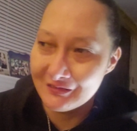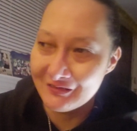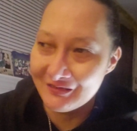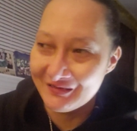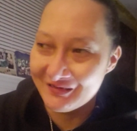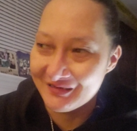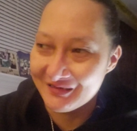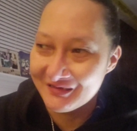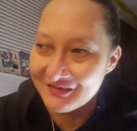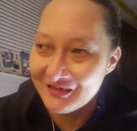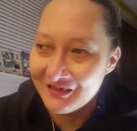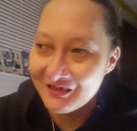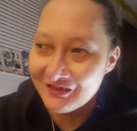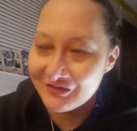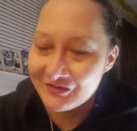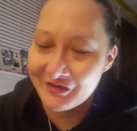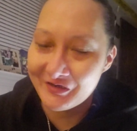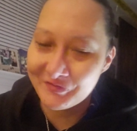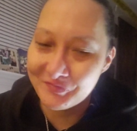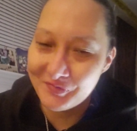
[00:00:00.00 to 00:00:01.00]
so
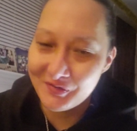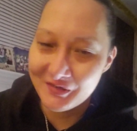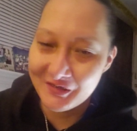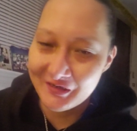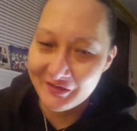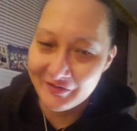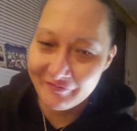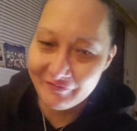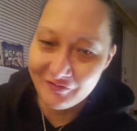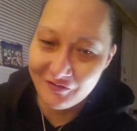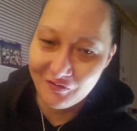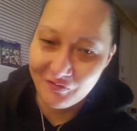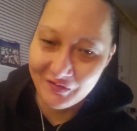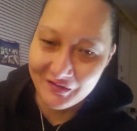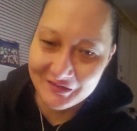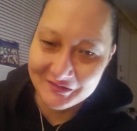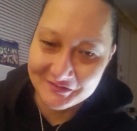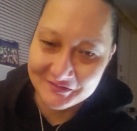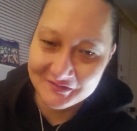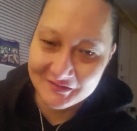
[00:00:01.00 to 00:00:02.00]
I have to be careful what
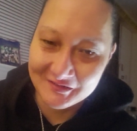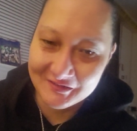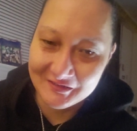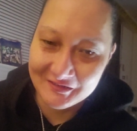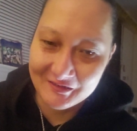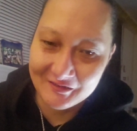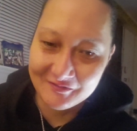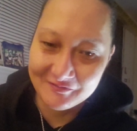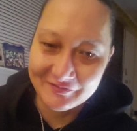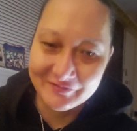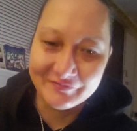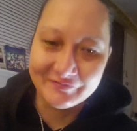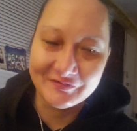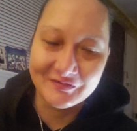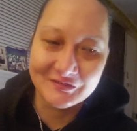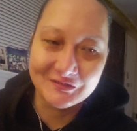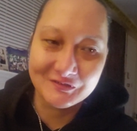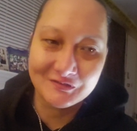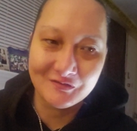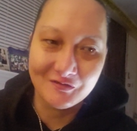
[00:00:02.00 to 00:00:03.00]
I say now on
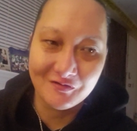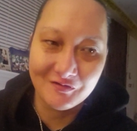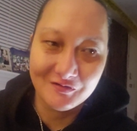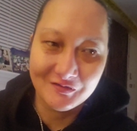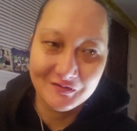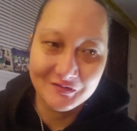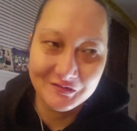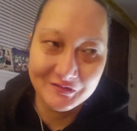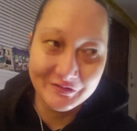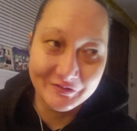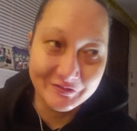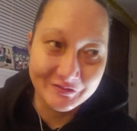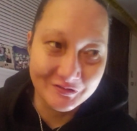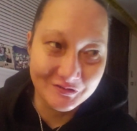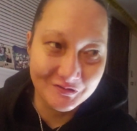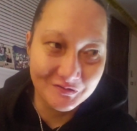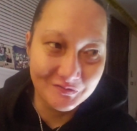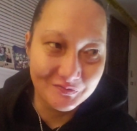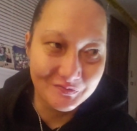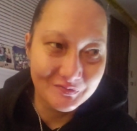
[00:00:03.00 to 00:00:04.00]
face on
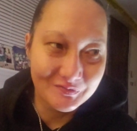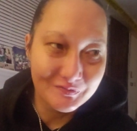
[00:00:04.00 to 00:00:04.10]
YouTube.